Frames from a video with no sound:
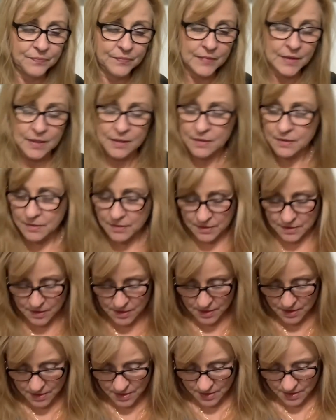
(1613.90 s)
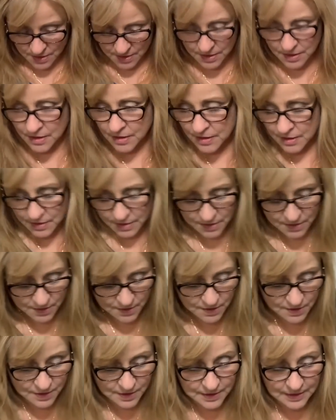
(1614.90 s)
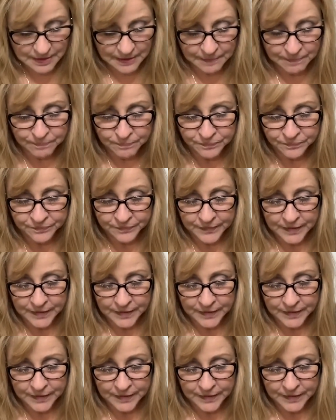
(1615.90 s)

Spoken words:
(no one is talking)